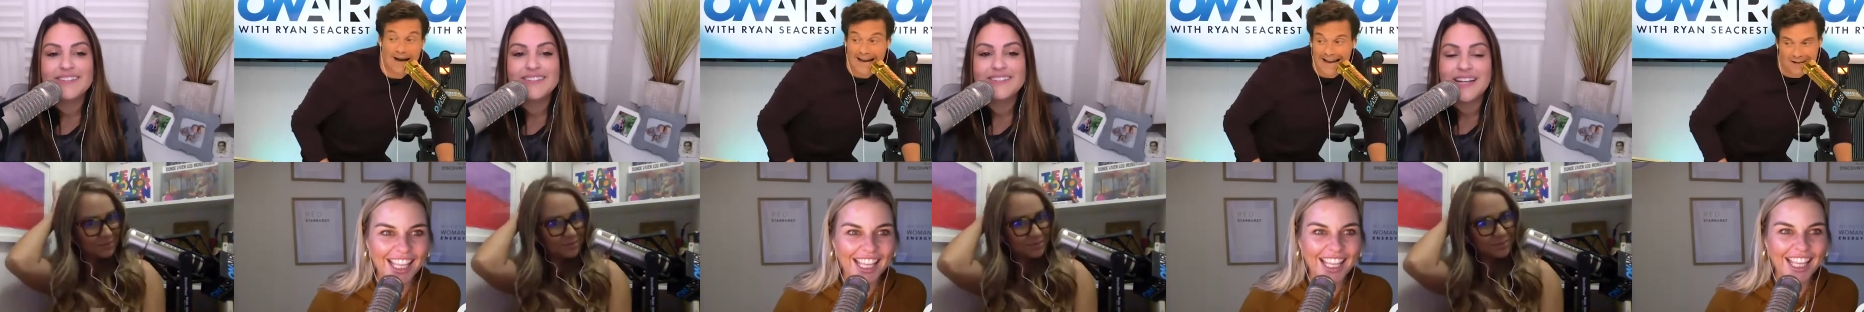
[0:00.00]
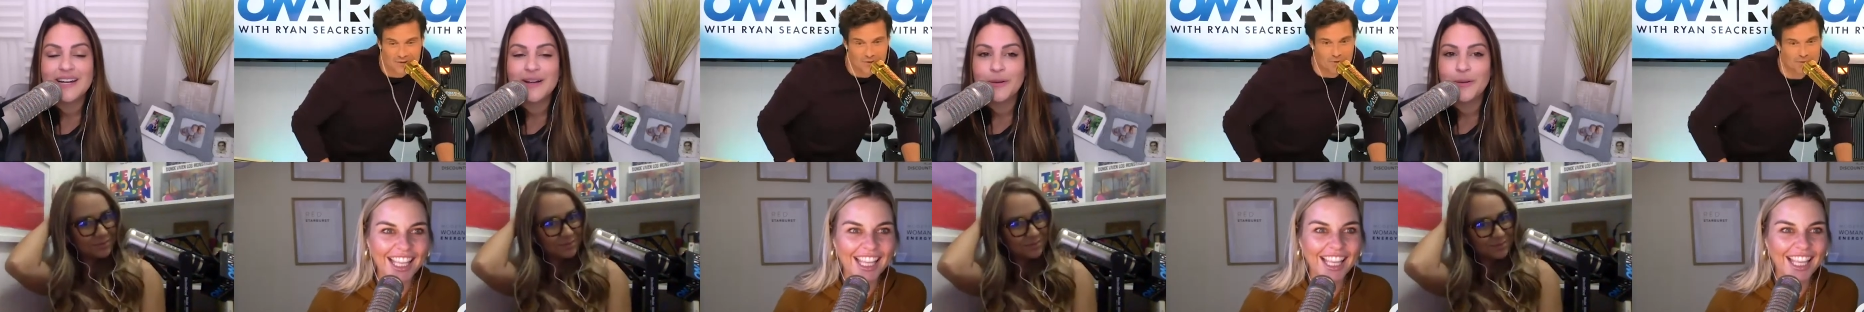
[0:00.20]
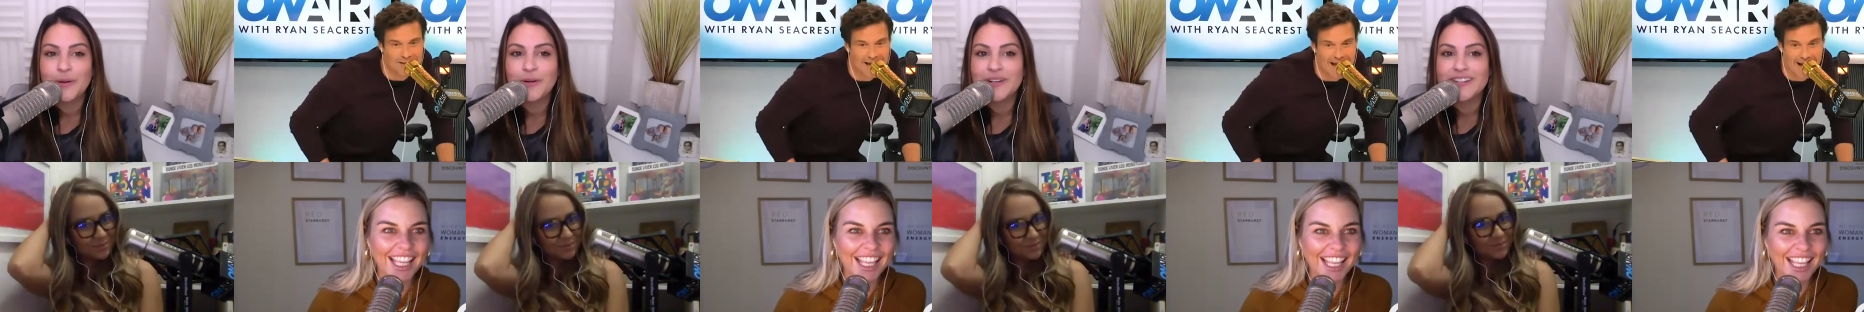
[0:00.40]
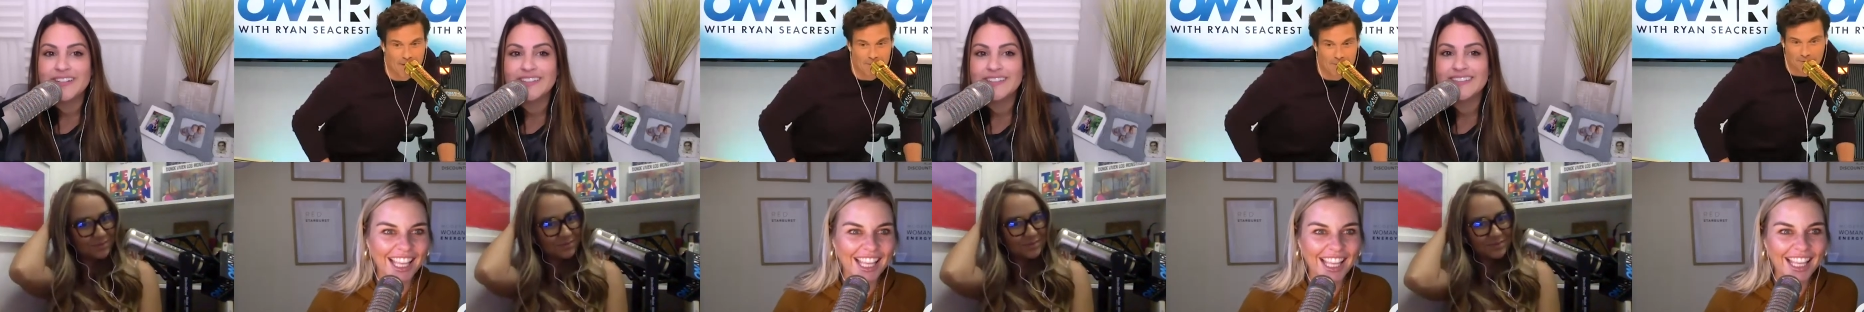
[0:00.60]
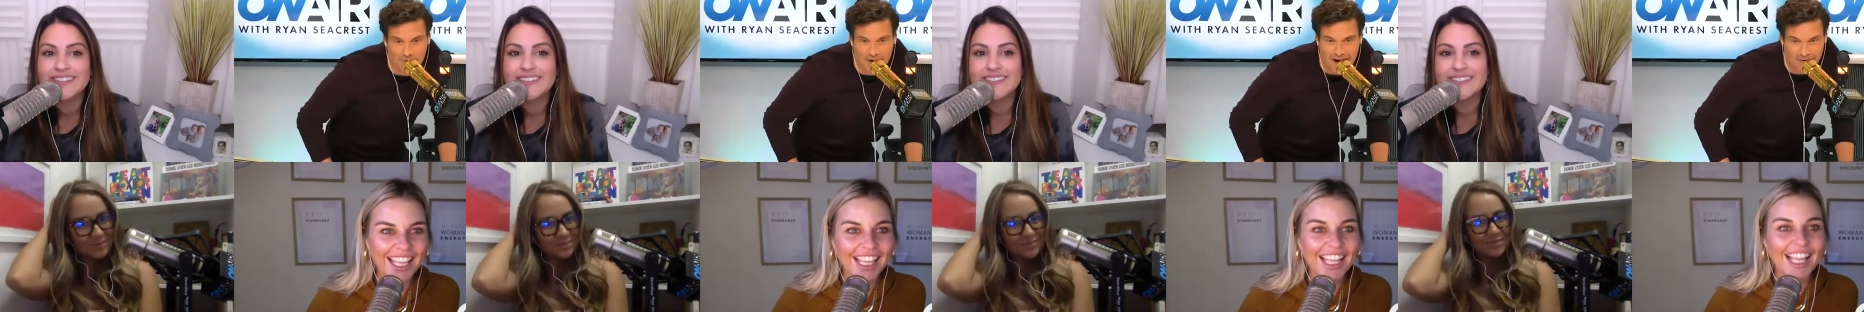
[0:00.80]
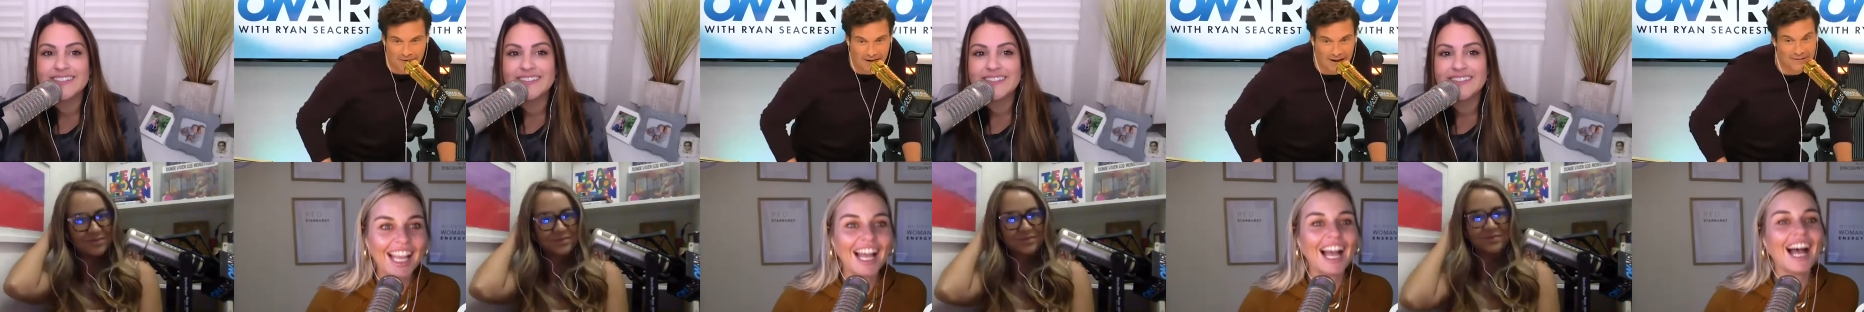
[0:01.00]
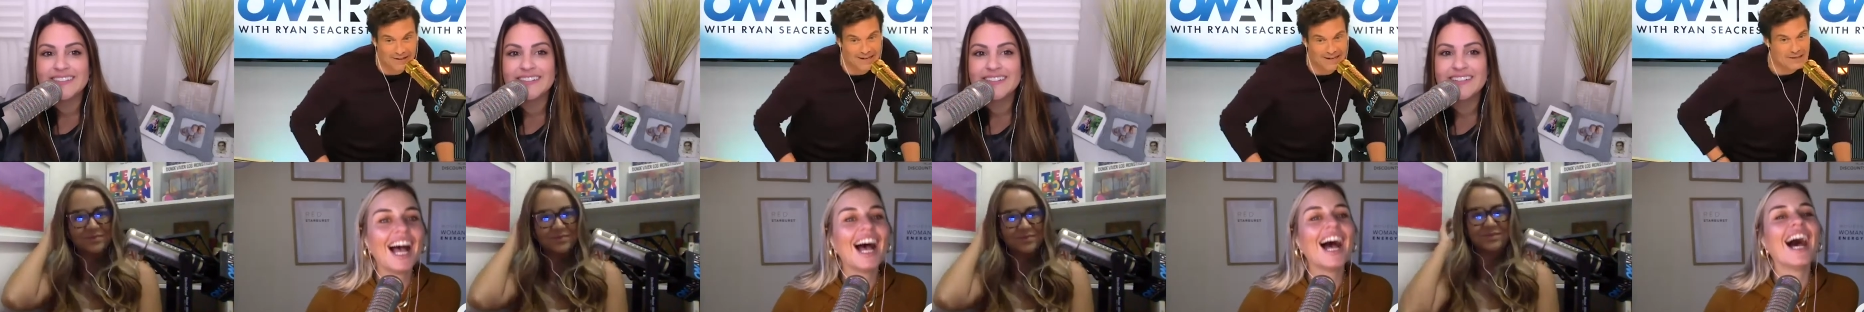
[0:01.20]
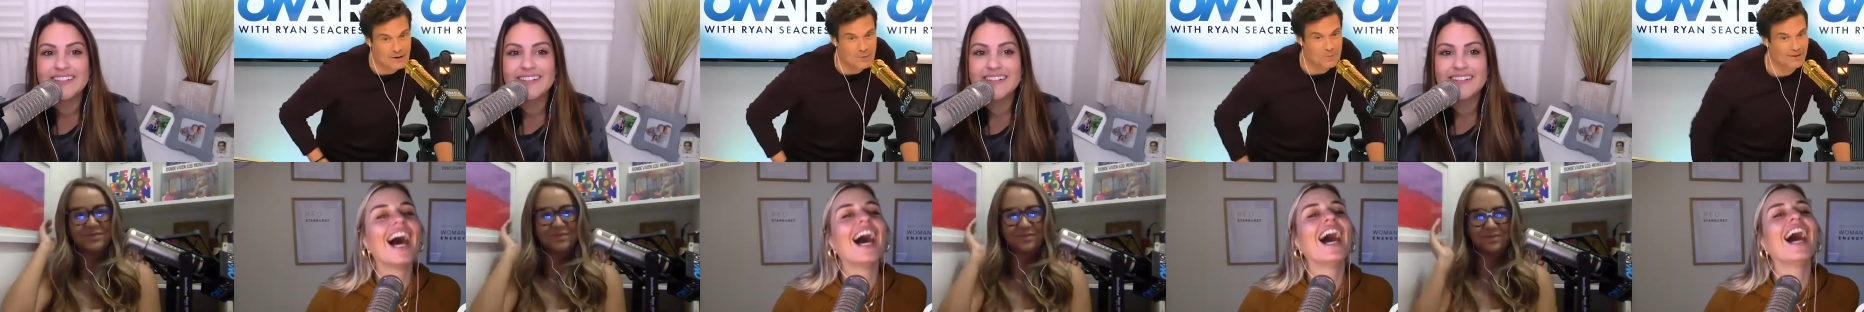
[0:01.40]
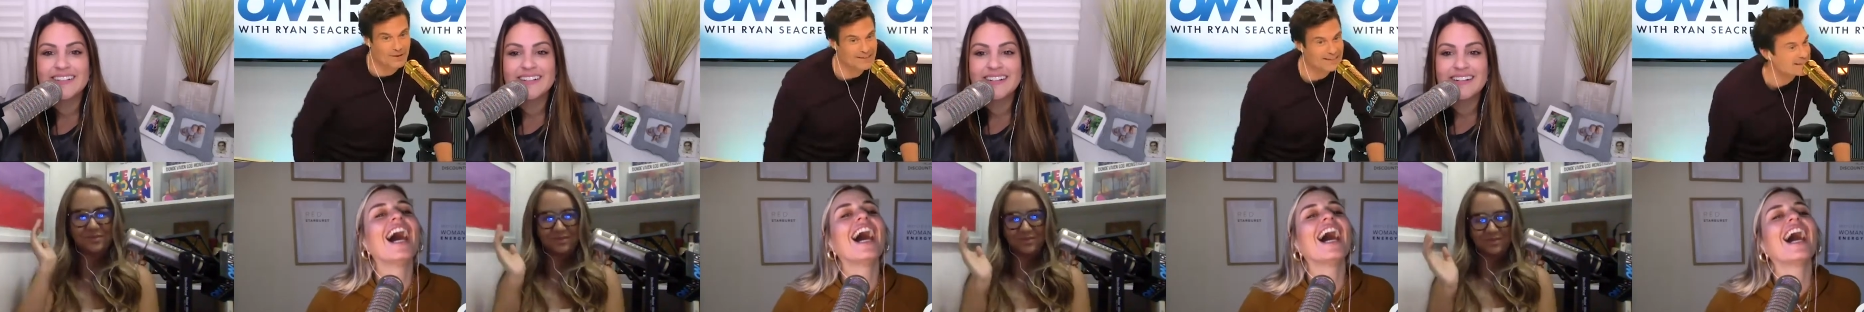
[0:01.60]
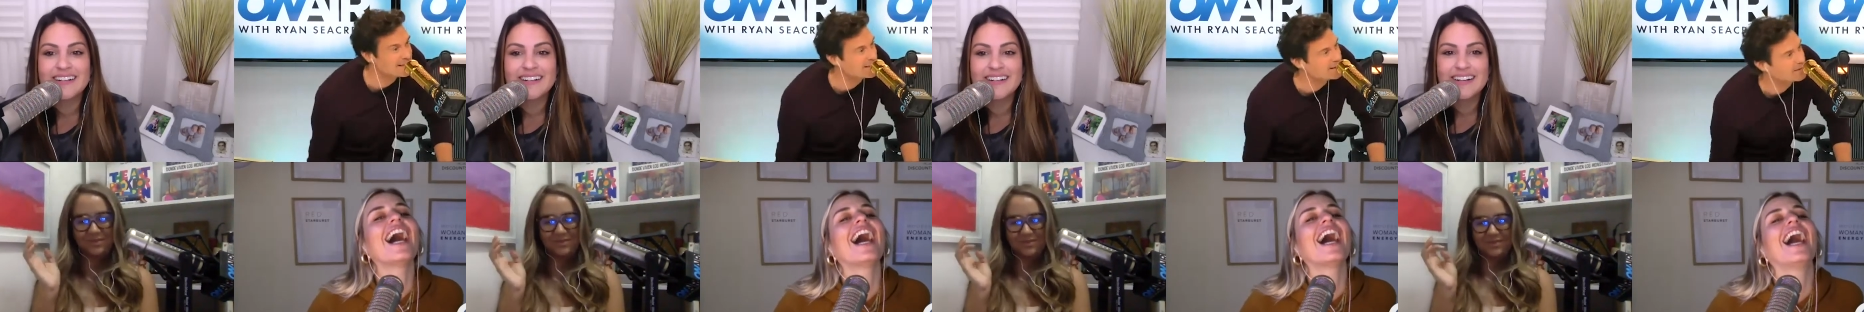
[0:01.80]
Speaker 1: I mean, why that's Esther bonus. Thought I was five eleven because I wear these